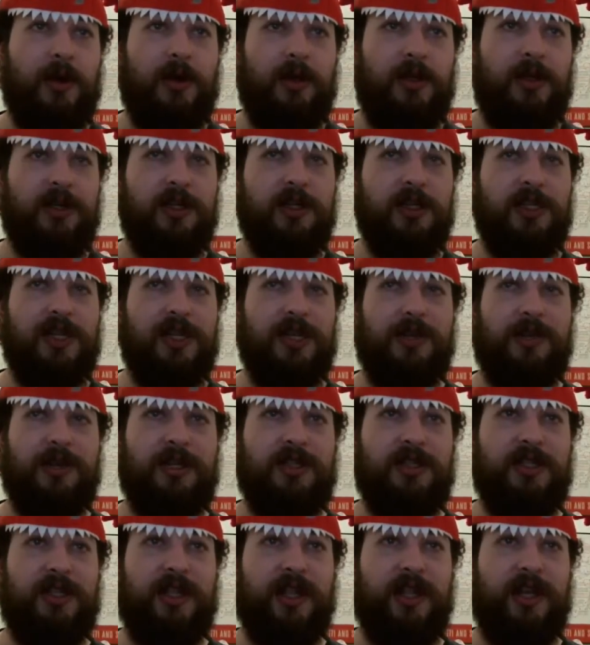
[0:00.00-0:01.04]
Just something
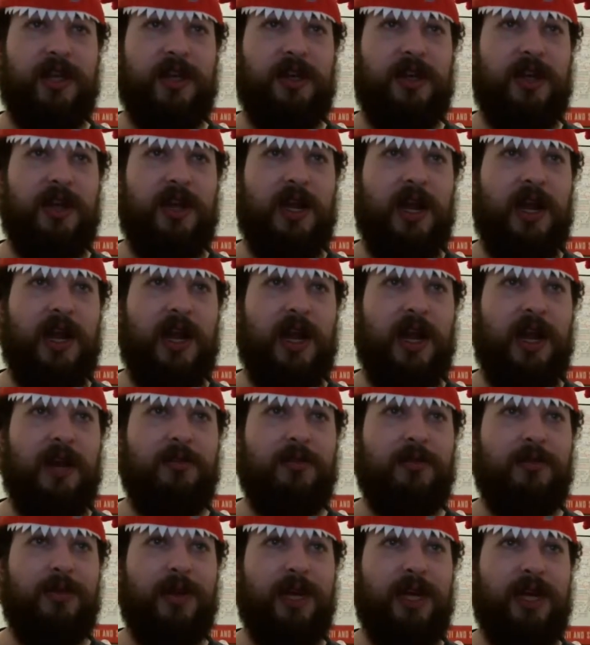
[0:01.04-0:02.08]
so that
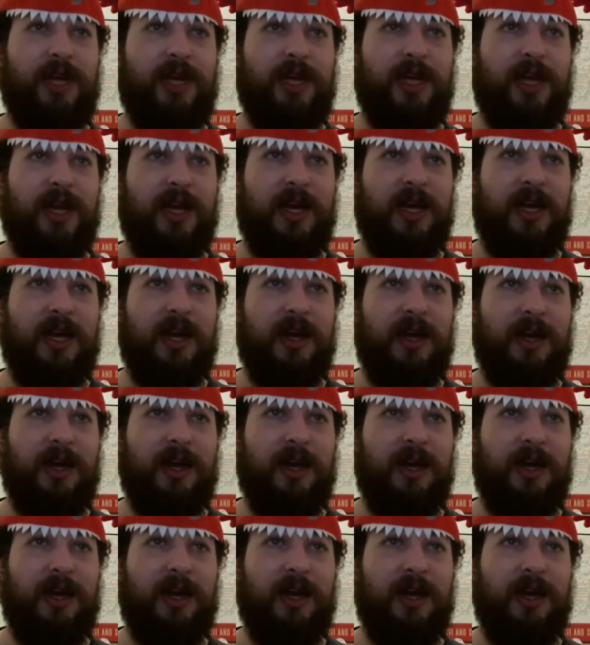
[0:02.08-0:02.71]
everybody can,